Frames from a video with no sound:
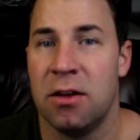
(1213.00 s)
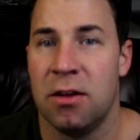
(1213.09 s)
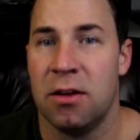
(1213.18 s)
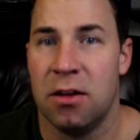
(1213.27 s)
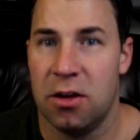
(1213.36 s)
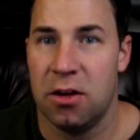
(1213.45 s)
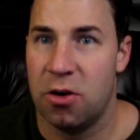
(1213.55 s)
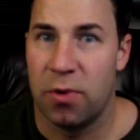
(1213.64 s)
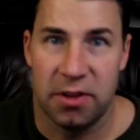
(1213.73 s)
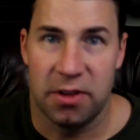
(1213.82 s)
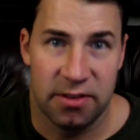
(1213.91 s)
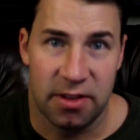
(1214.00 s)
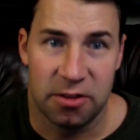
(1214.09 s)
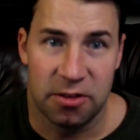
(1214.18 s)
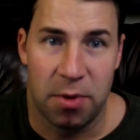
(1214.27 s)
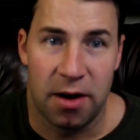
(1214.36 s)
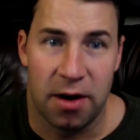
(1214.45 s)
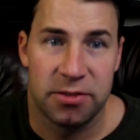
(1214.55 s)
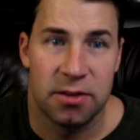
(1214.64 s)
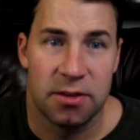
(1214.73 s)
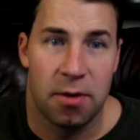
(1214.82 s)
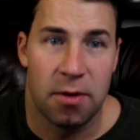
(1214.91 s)
you don't want these things buffed.
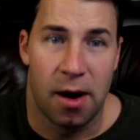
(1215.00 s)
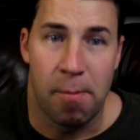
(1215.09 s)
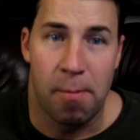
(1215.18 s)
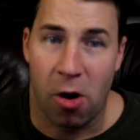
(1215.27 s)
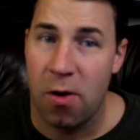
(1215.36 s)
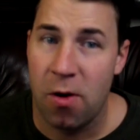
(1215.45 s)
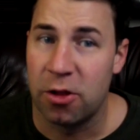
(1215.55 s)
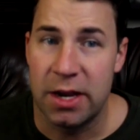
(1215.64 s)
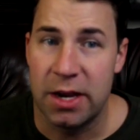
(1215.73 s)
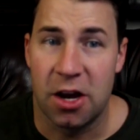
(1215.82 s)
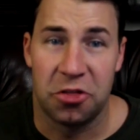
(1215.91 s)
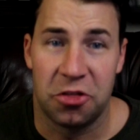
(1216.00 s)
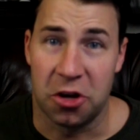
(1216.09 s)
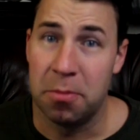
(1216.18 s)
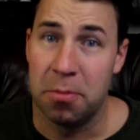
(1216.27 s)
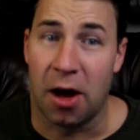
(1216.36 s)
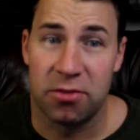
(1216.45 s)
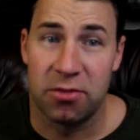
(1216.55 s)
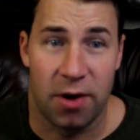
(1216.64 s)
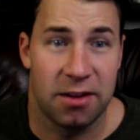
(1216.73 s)
Uh, Mario Halloween got the good buffs, right?